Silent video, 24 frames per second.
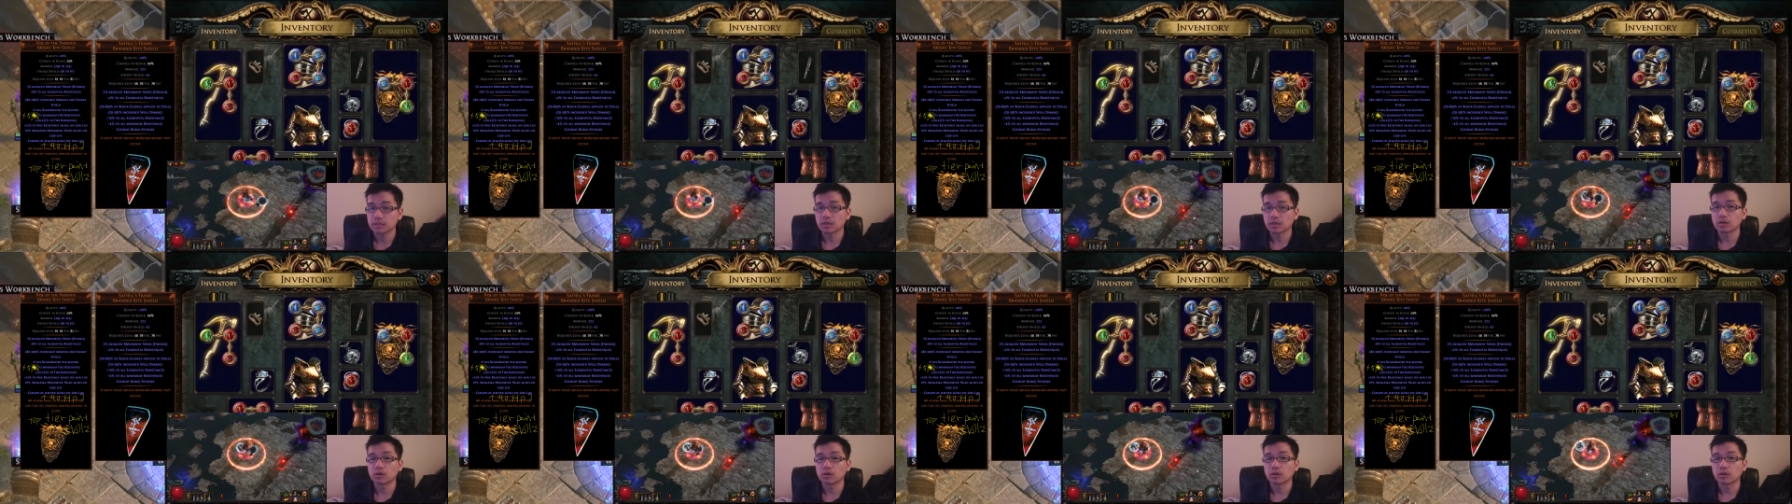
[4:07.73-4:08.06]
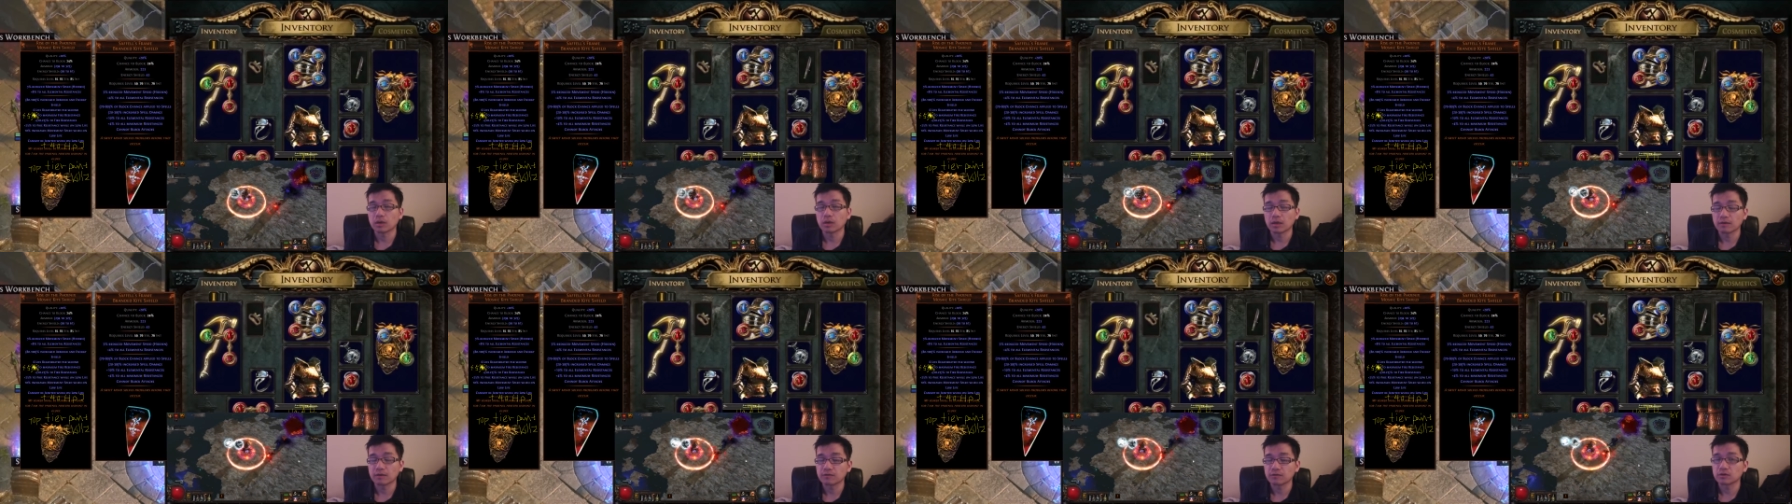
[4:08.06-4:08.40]

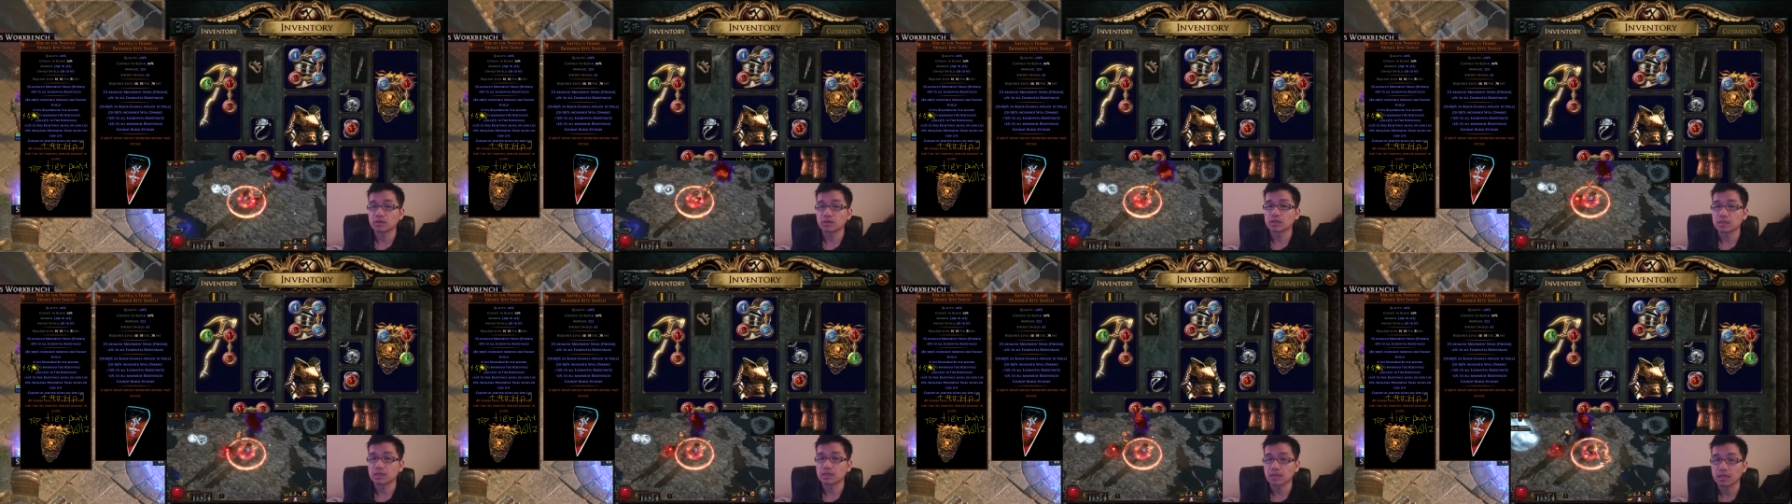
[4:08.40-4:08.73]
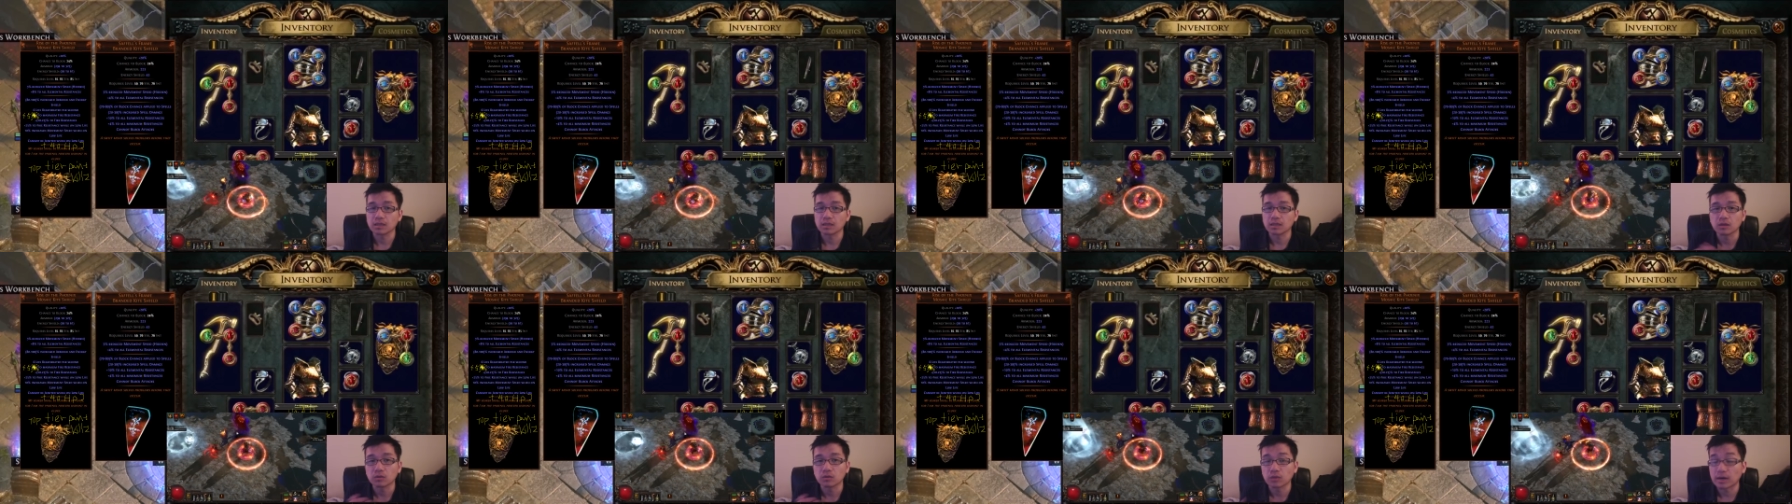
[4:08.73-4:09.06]
So if you can
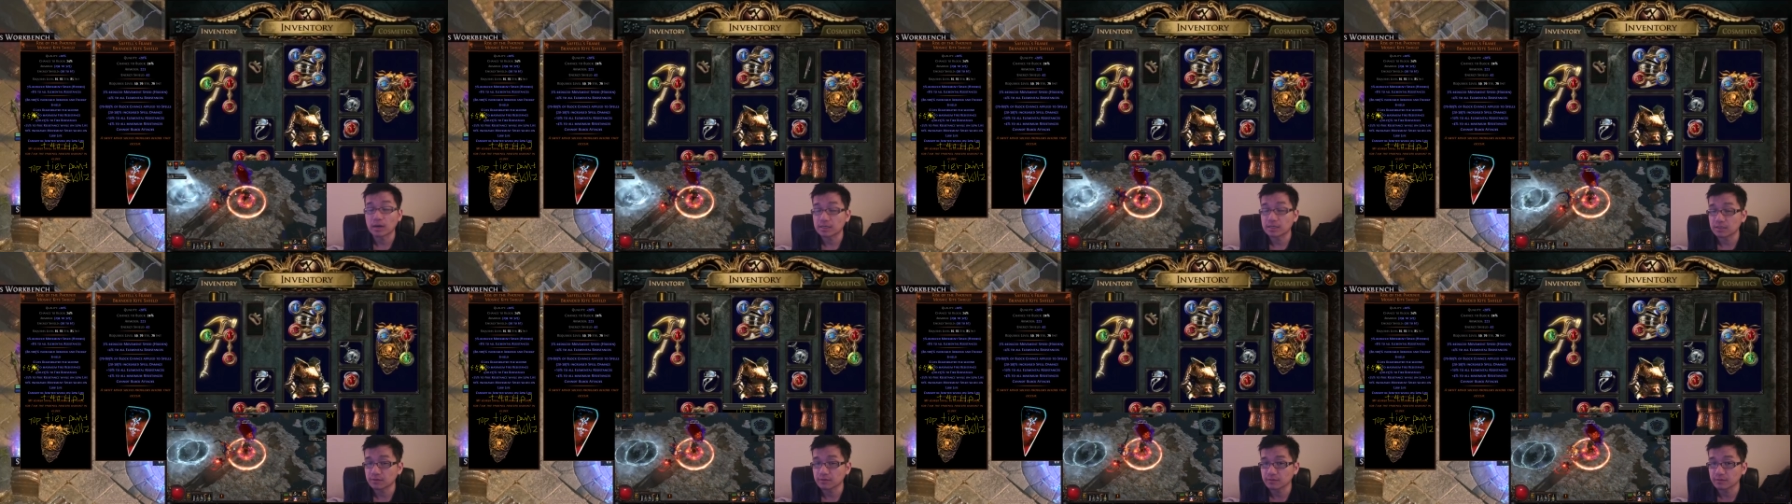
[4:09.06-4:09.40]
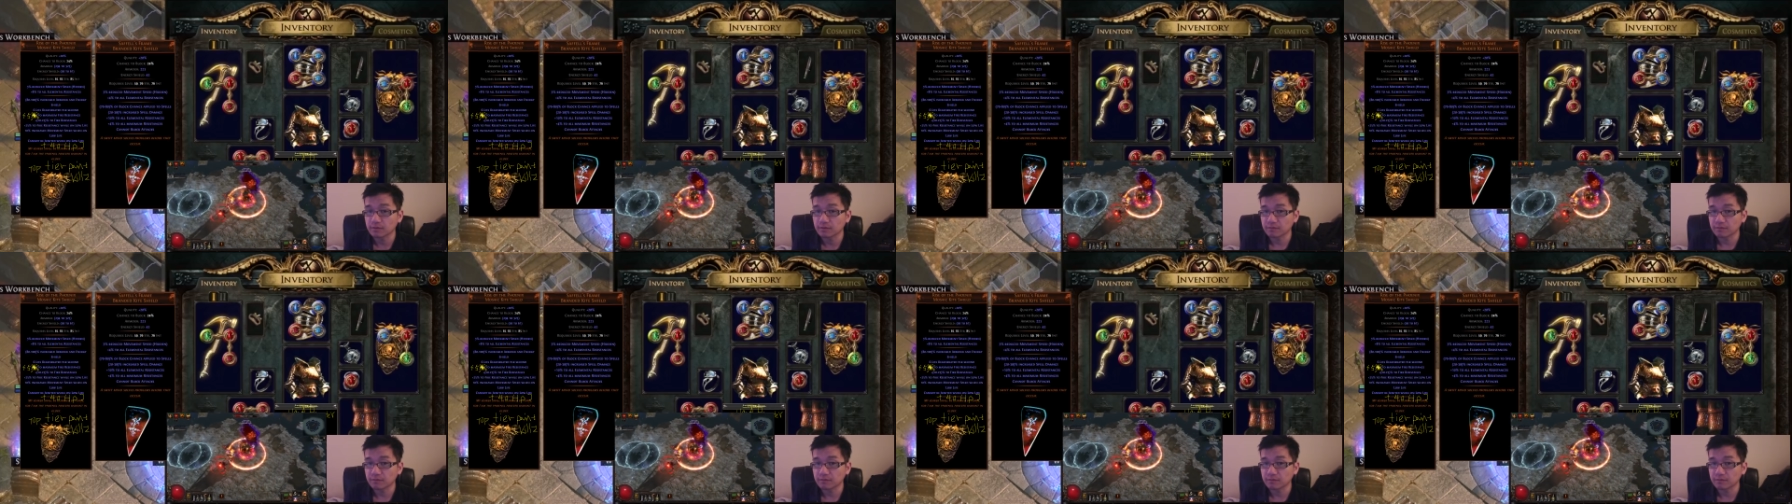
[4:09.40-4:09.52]
get Rise